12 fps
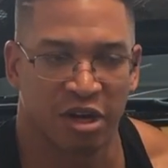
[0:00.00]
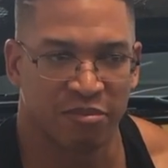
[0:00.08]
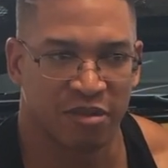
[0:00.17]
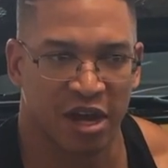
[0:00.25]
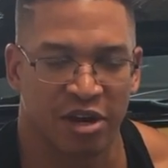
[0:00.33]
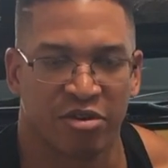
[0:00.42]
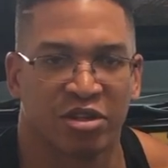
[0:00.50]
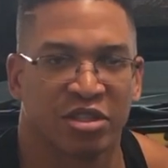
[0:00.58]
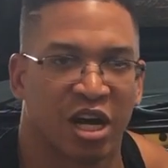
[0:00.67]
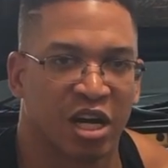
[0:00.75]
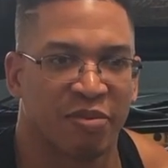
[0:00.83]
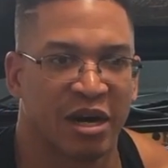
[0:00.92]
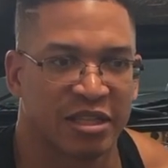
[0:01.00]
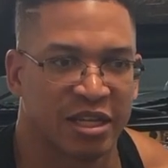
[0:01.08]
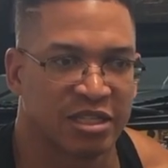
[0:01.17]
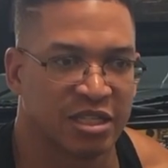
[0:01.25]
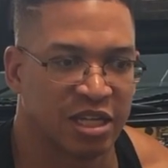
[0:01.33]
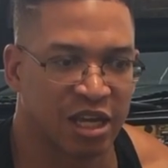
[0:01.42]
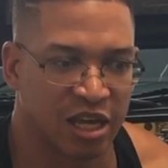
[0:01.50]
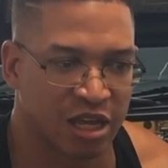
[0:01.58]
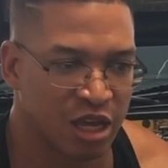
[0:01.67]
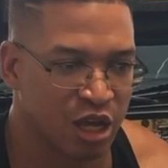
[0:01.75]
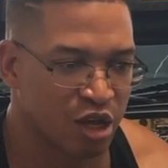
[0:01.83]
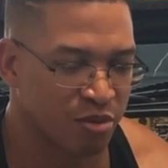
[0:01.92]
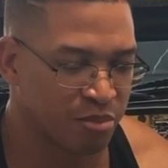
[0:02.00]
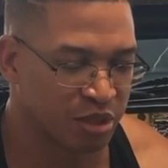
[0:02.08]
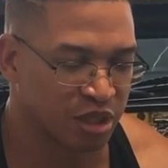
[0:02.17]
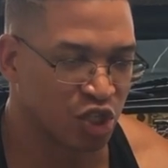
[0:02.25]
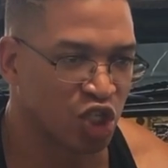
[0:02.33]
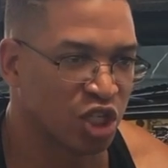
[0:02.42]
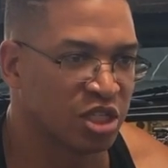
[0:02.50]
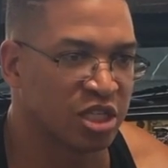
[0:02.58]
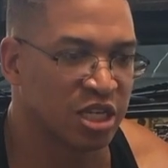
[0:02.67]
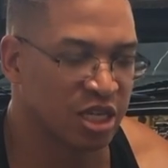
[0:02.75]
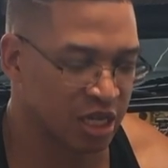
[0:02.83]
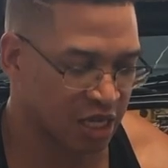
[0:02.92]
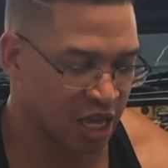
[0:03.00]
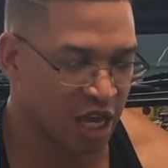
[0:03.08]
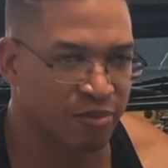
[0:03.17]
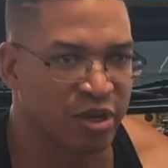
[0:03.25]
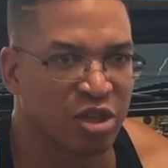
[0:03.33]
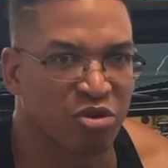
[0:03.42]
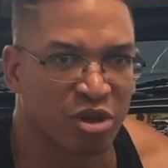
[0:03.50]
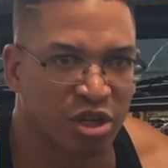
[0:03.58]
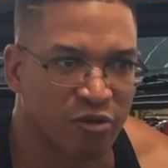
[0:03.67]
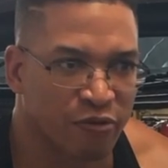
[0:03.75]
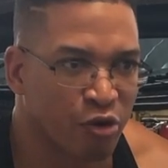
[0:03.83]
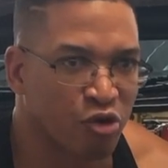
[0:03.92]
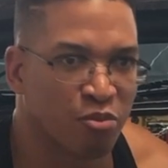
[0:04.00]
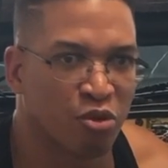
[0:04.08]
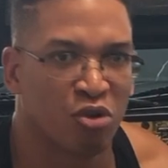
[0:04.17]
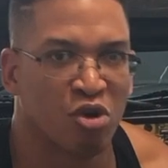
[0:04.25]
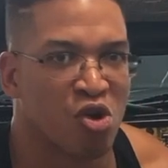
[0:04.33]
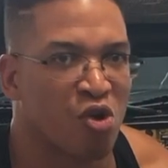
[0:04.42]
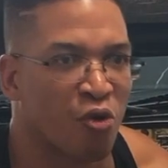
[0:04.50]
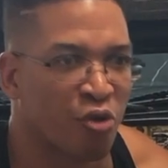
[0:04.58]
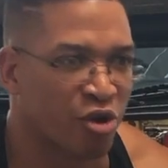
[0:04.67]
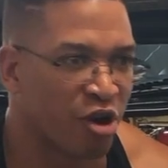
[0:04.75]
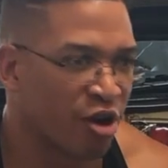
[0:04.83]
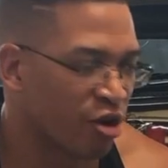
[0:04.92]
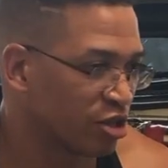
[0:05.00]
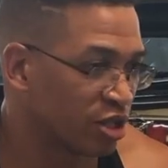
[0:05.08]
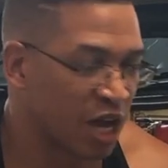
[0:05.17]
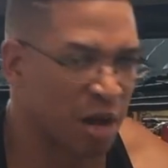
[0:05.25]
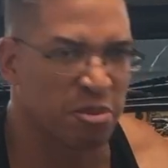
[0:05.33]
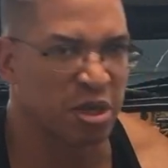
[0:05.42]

I'm not here to talk about that today. But the GT, it came in either a convertible or in a hardtop.